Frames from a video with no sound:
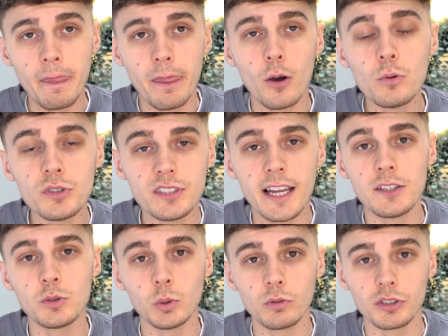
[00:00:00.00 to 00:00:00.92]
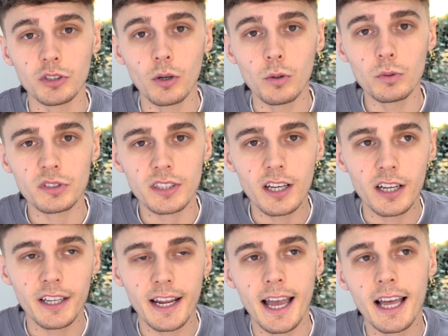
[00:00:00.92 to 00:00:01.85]
those dental results are
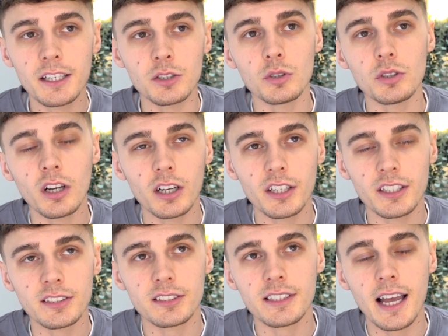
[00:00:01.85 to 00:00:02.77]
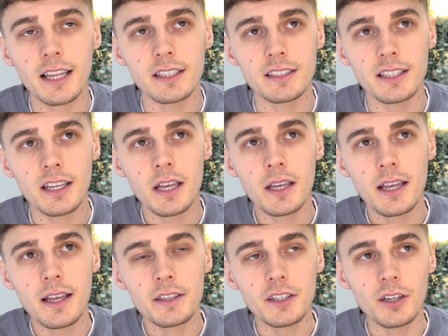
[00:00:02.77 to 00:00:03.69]
going to stand
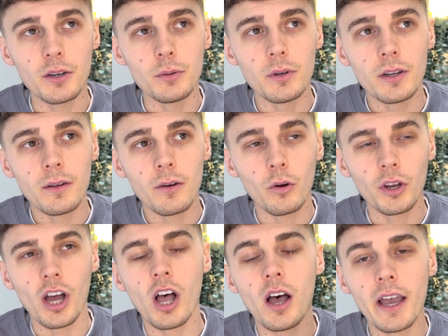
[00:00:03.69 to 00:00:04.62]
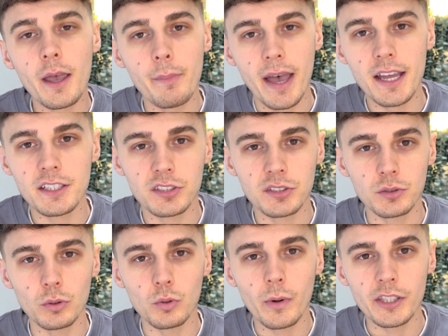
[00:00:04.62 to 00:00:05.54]
on a higher
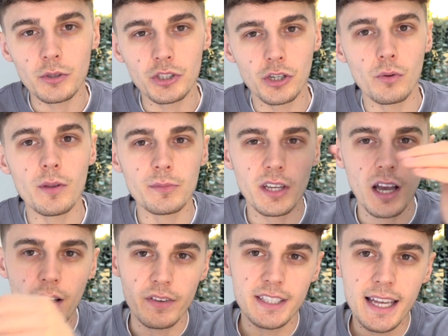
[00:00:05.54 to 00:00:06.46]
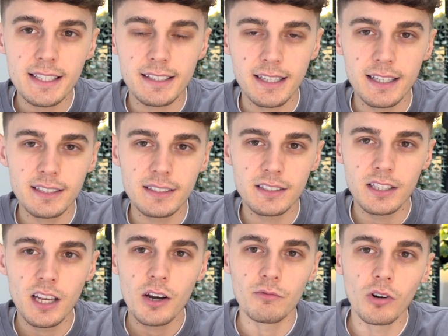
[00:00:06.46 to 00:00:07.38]
pedestal when you show them to other
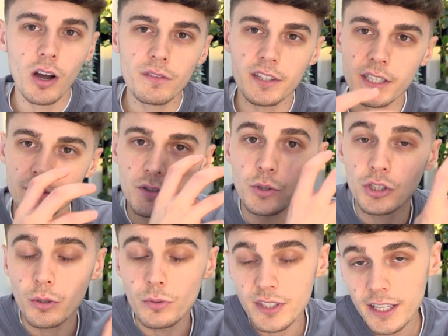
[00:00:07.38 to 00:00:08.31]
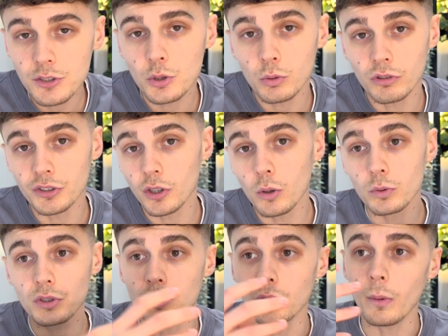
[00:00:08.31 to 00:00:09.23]
dentists, rather than if you show dental
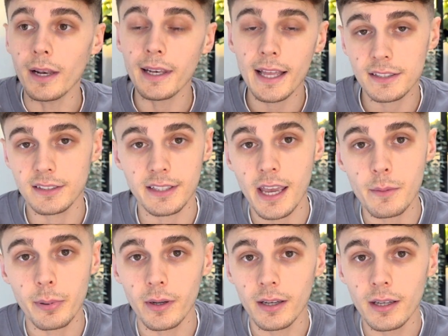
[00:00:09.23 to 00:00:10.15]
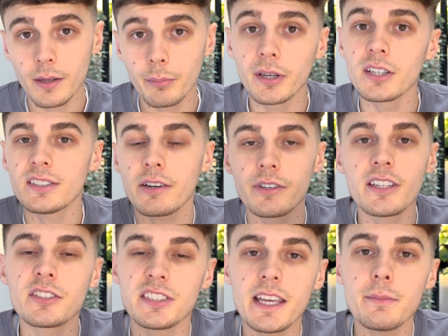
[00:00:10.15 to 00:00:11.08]
results to a landscaper, because they're in
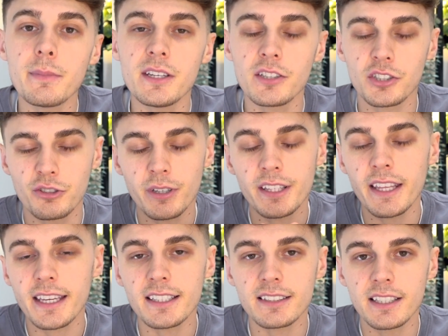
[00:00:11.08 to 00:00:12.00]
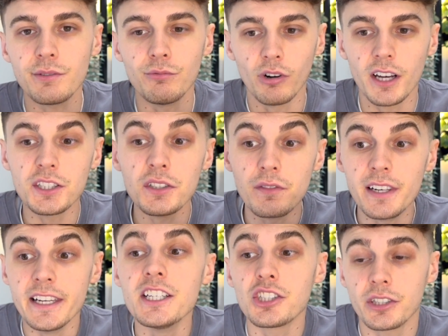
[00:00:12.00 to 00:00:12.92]
the same industry and they can see, right, you've
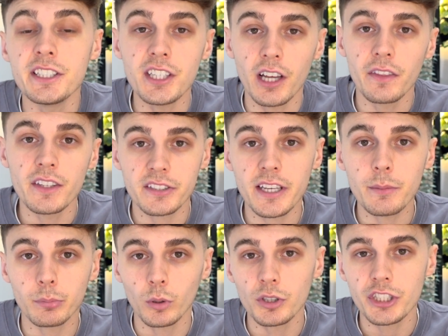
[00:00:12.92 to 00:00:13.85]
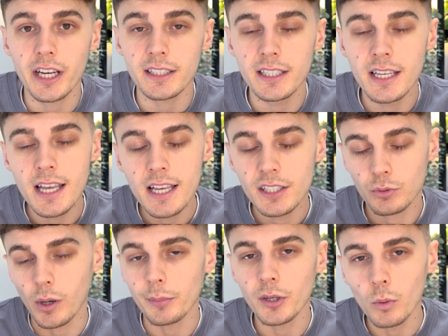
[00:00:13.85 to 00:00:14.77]
literally done the same project,
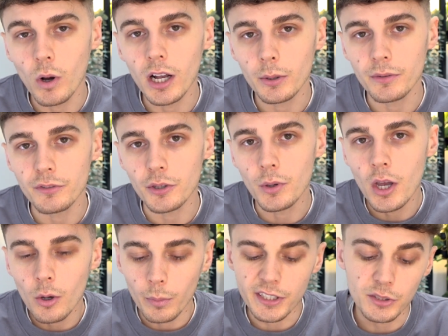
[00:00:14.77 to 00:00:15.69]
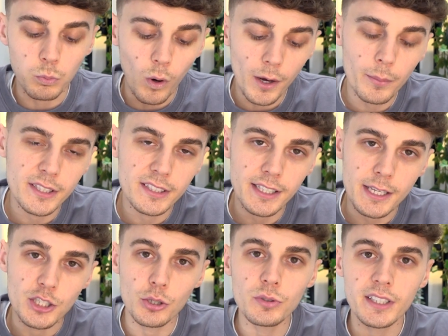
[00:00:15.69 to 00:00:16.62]
so I'm going to work with you. Which is why we say
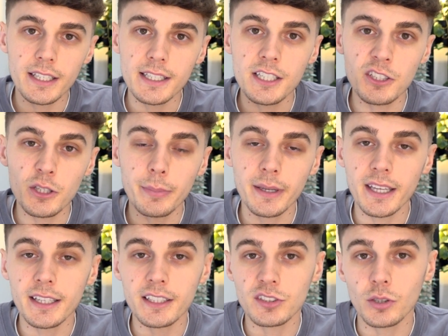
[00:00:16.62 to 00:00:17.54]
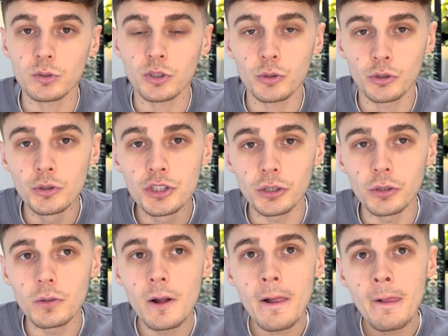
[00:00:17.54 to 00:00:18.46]
choosing a niche in the beginning is so
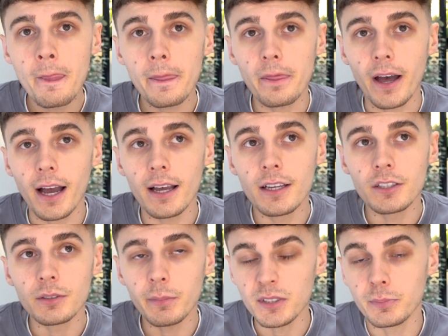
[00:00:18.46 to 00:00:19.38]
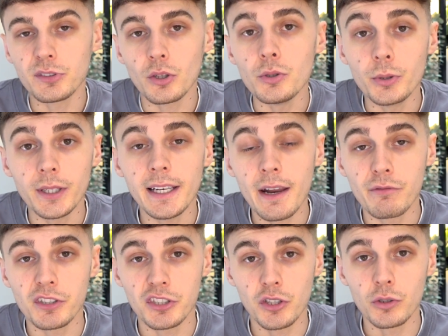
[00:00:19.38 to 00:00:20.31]
crucial. That is so you can
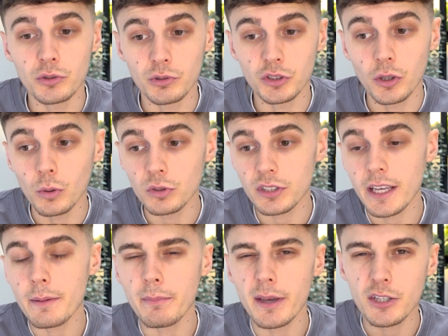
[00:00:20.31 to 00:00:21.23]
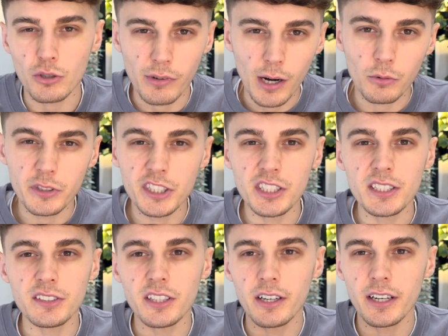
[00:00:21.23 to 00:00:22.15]
leverage those results. It makes your outreach
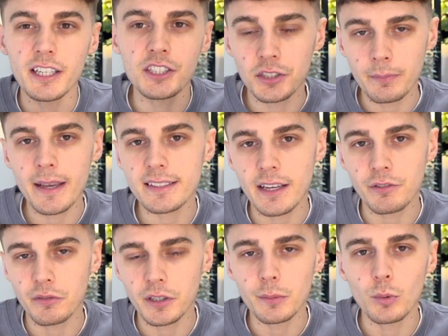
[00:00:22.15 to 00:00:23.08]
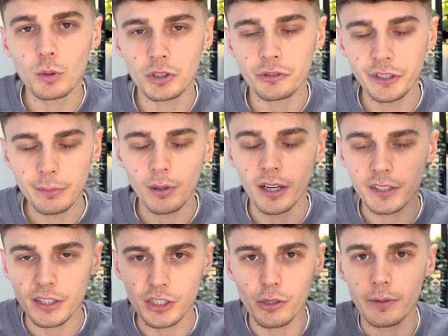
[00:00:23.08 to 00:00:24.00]
easier, and it just makes everything more
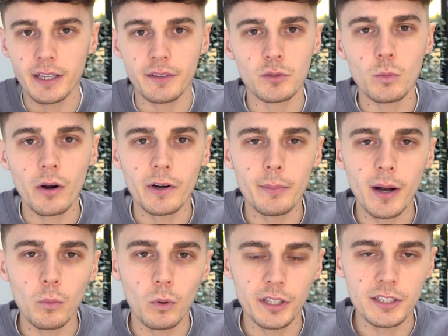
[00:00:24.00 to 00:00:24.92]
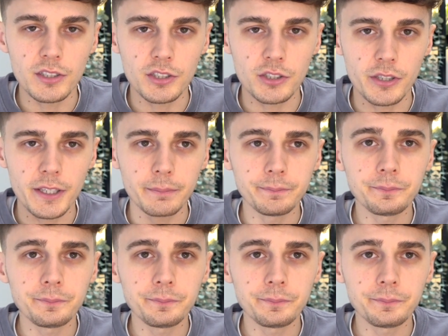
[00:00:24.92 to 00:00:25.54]
streamlined because you only have to worry about one industry.